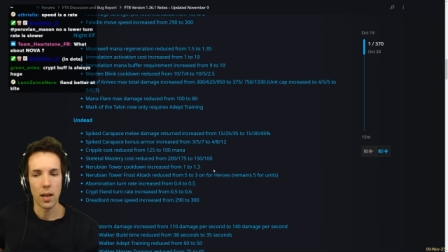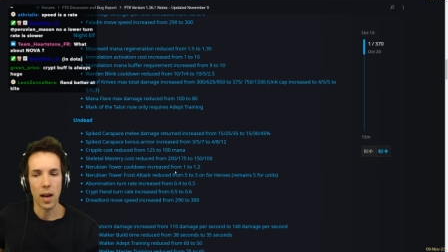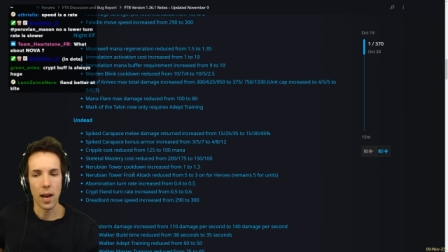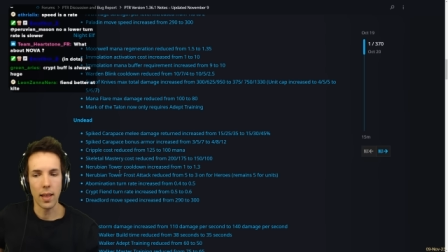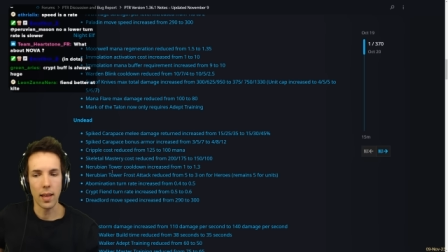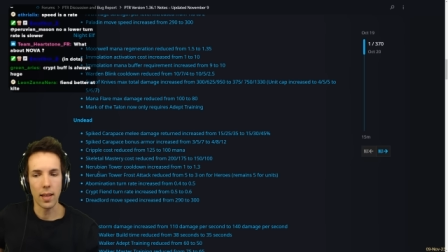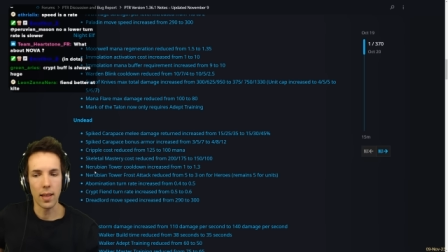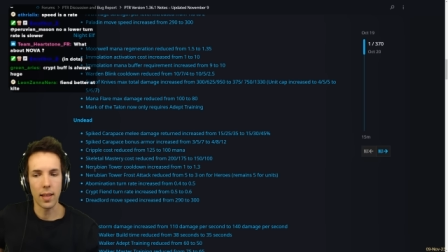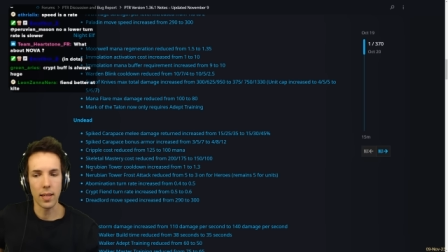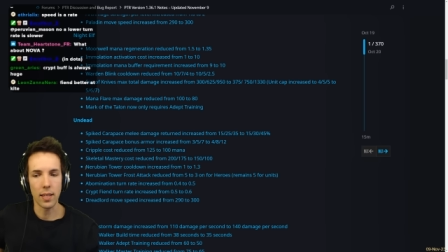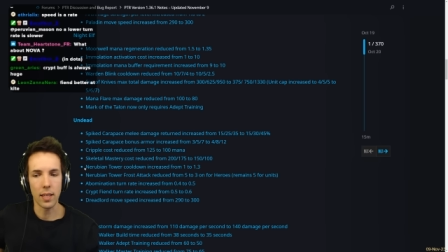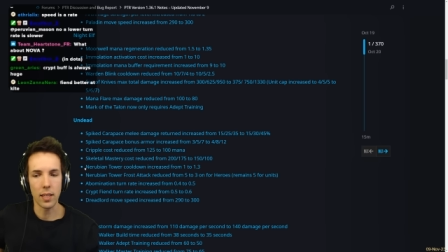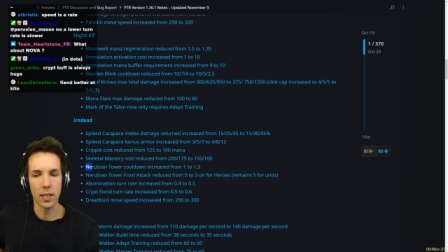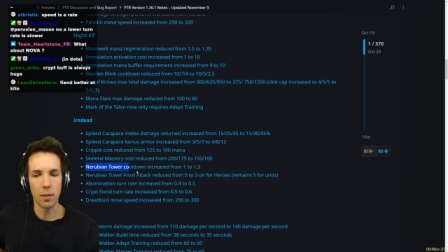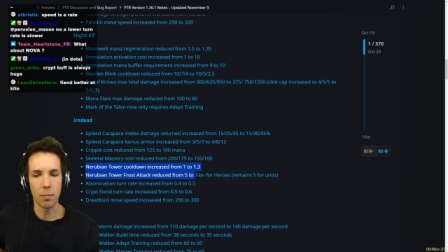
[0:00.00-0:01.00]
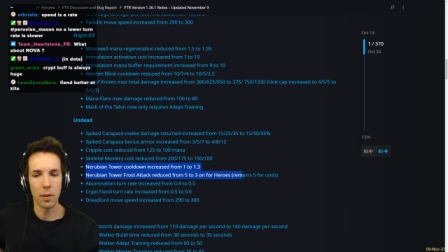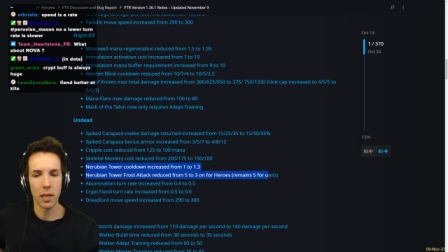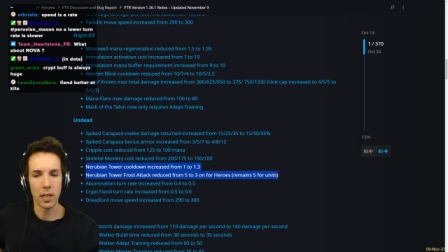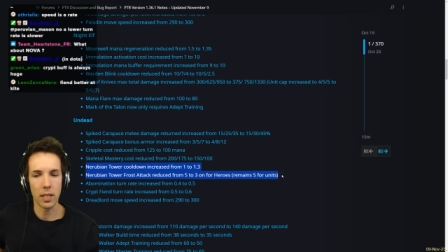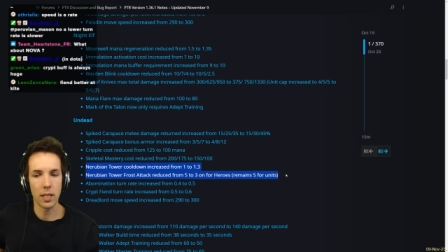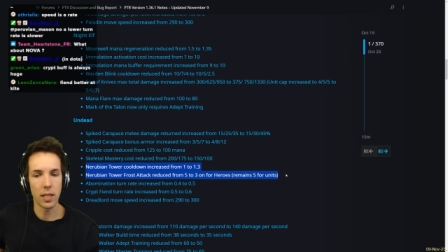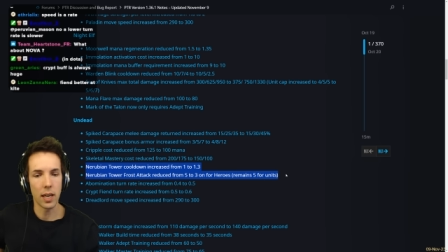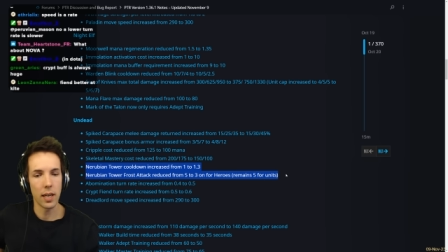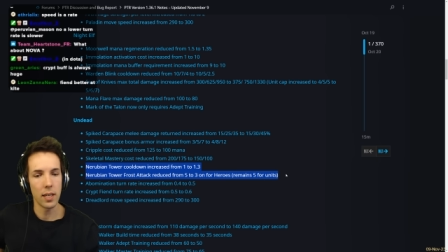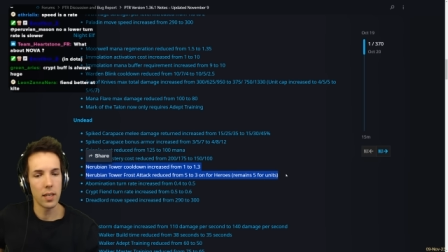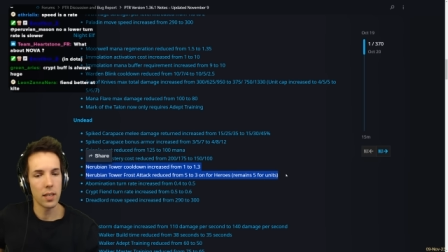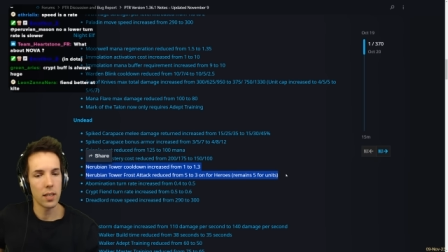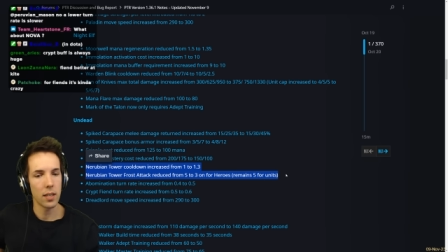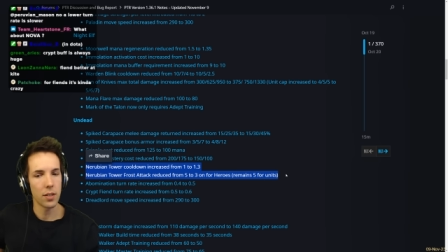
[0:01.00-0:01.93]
I think this is the biggest change.